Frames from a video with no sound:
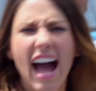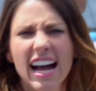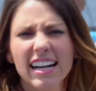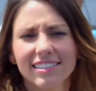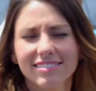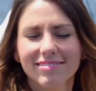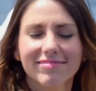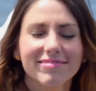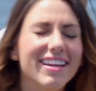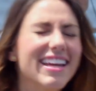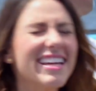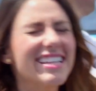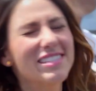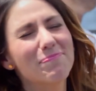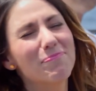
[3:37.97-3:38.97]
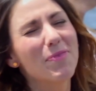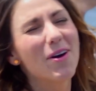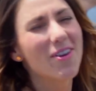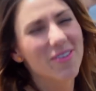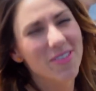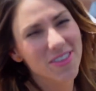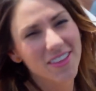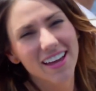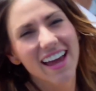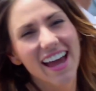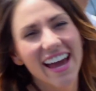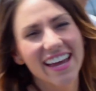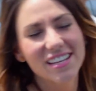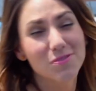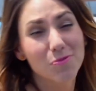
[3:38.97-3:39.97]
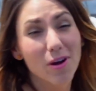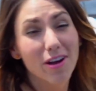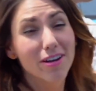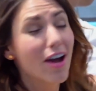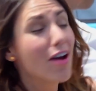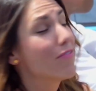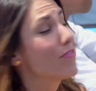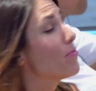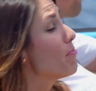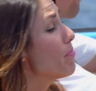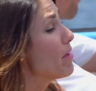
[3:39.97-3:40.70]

Ha! It's both! And it's one of the